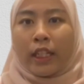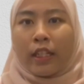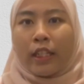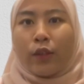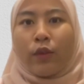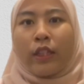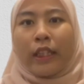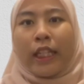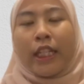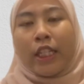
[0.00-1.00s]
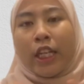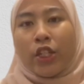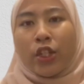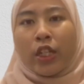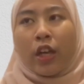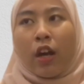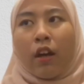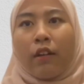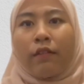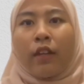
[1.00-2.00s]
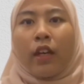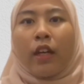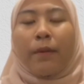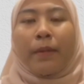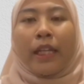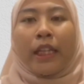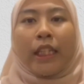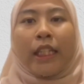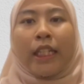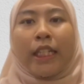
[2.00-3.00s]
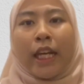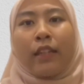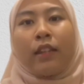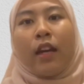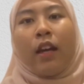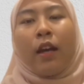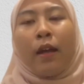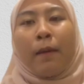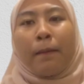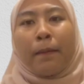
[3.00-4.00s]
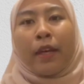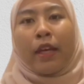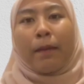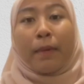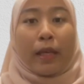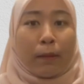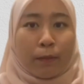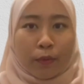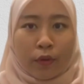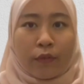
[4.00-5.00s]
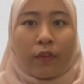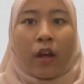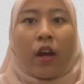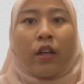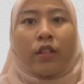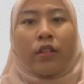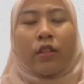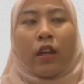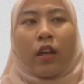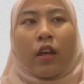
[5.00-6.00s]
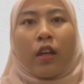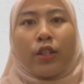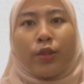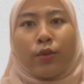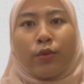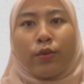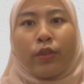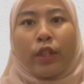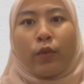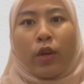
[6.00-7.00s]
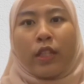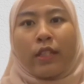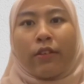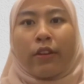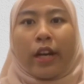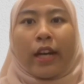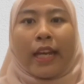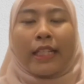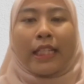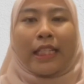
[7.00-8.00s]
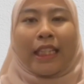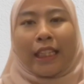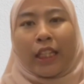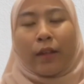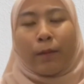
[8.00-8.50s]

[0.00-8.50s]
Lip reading: utilization of internal data may be improved through it was ranked as the 3rd